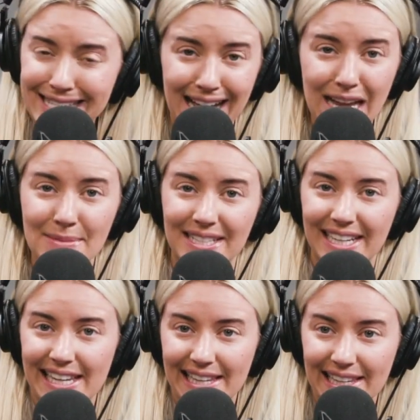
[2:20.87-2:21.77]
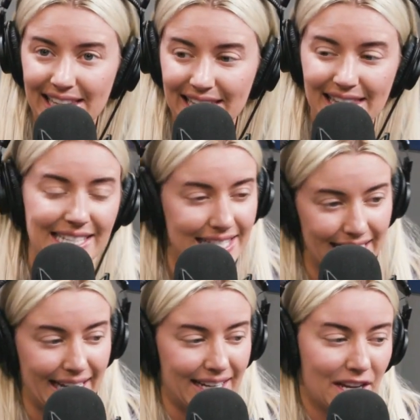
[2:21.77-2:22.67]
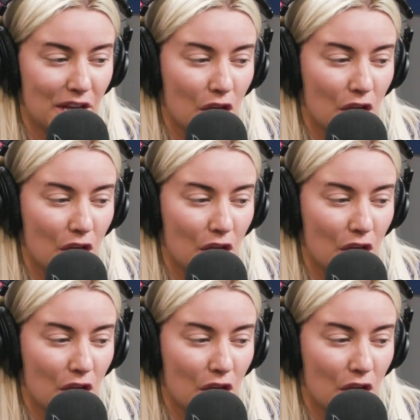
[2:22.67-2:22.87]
Time is ticking.